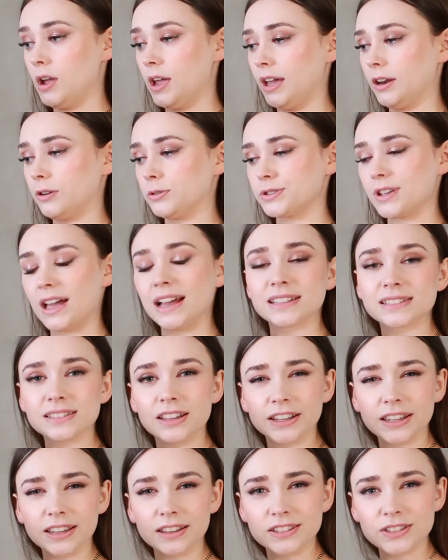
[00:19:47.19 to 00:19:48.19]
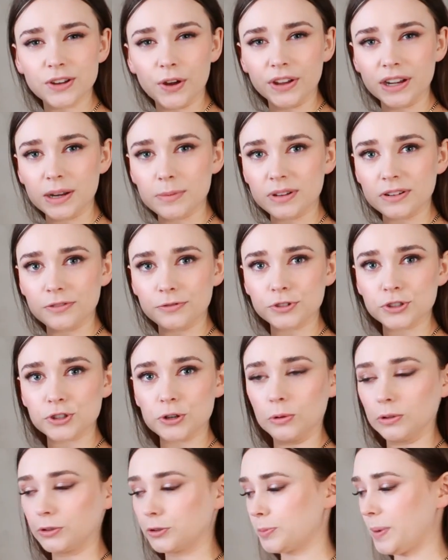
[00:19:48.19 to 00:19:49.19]
It also has like a tiny bit of a
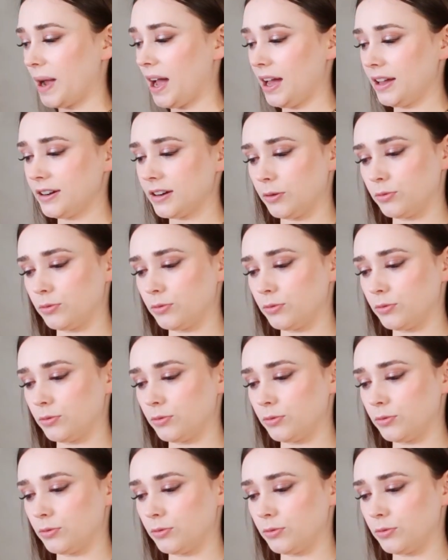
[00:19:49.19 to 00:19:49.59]
shoulder pad.